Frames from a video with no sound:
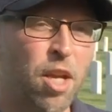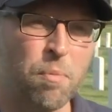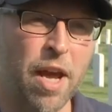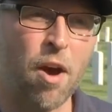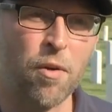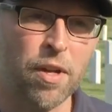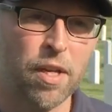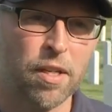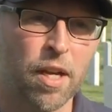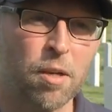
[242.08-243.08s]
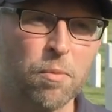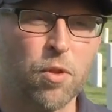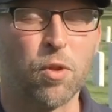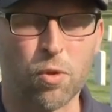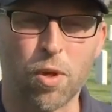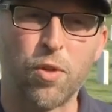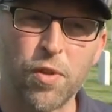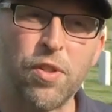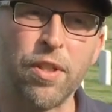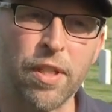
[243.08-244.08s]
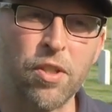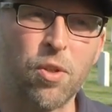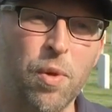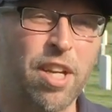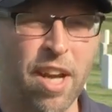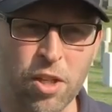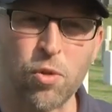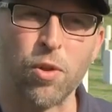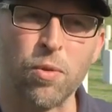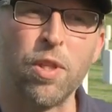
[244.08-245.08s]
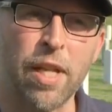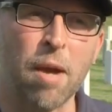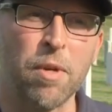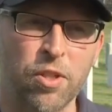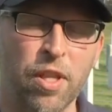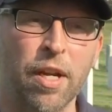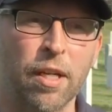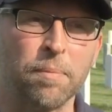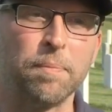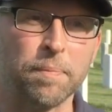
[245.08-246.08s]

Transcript: them down um, to a storage facility so we could kind of sort through the damage there.